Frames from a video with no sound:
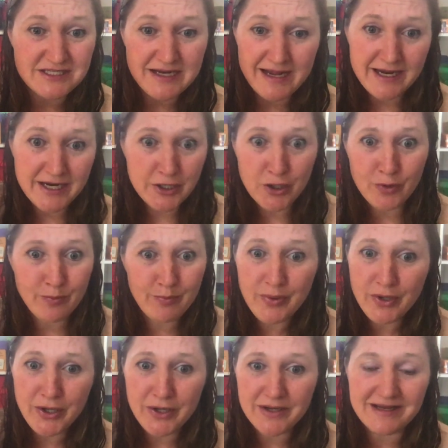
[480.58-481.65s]
night in our
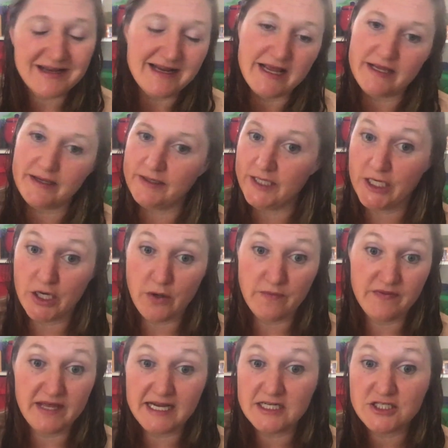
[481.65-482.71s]
book, and you know,
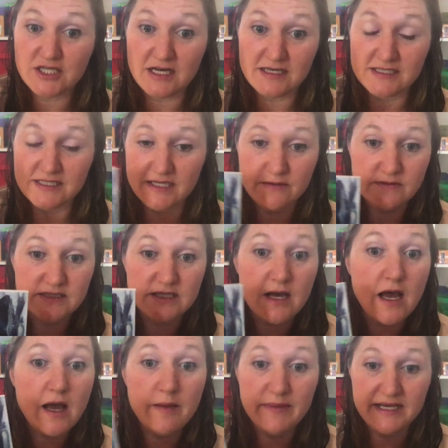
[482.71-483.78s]
they just, it was
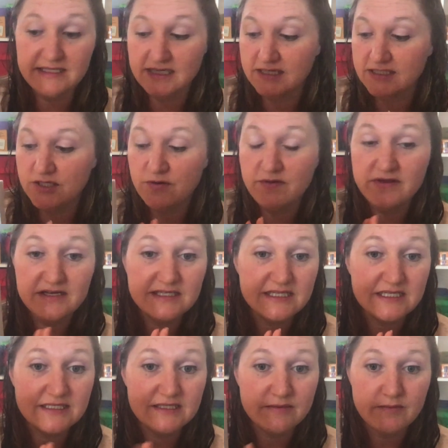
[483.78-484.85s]
amazing. So this
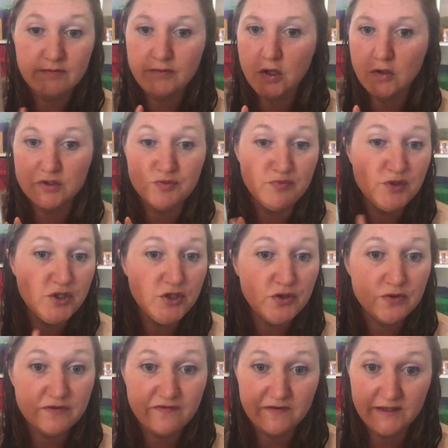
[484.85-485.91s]
is goes
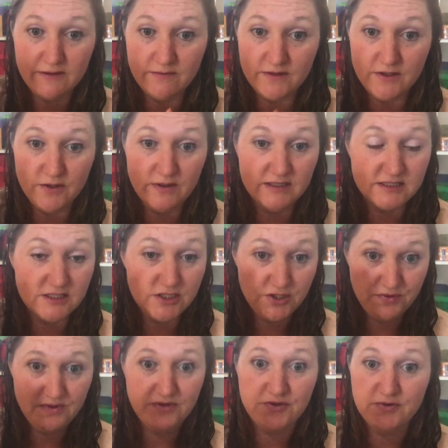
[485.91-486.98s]
beautifully with Units
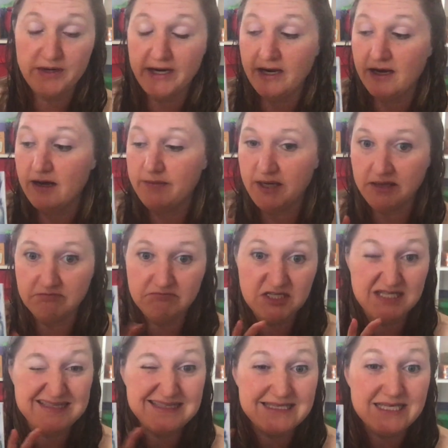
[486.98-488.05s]
two and three. I mean,
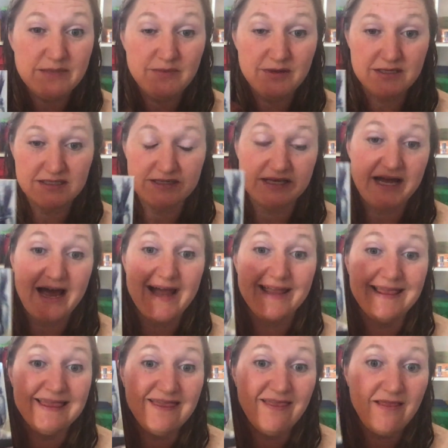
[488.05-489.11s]
just seamlessly. I
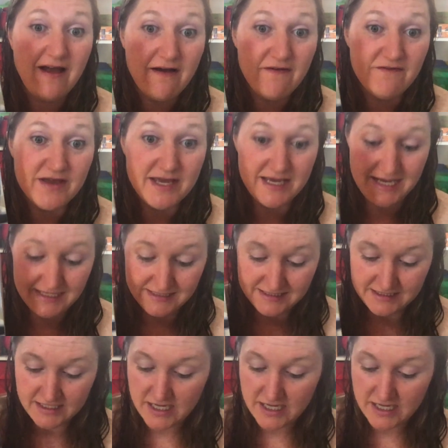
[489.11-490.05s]
love it.